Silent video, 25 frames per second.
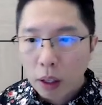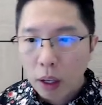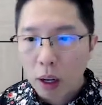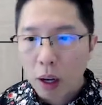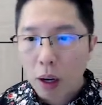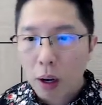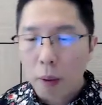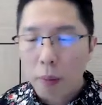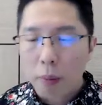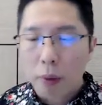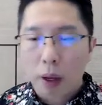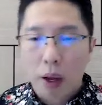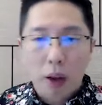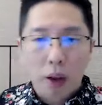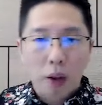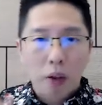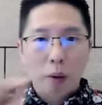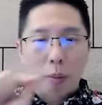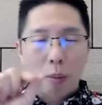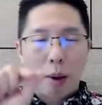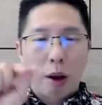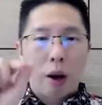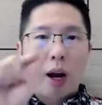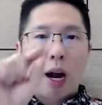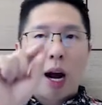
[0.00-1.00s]
um, there is
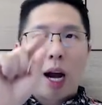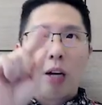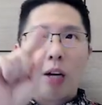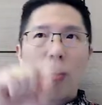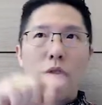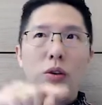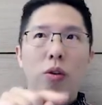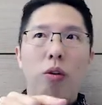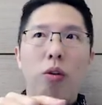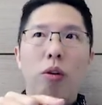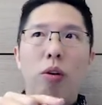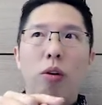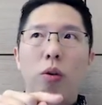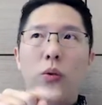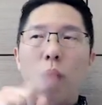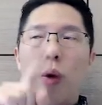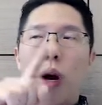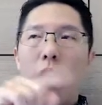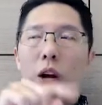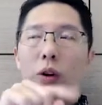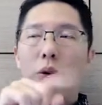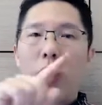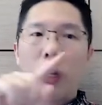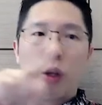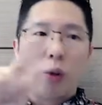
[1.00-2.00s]
about
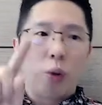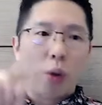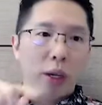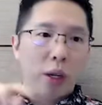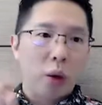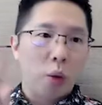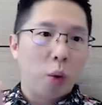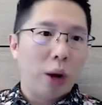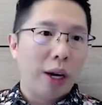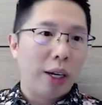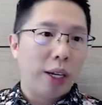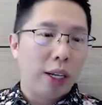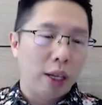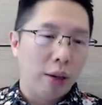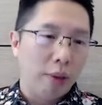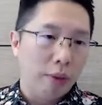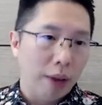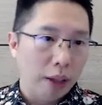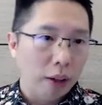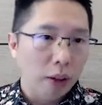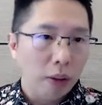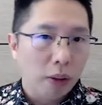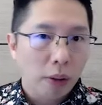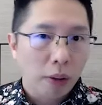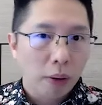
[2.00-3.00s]
121
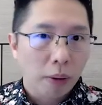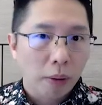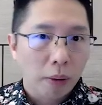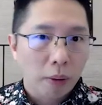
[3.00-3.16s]
events.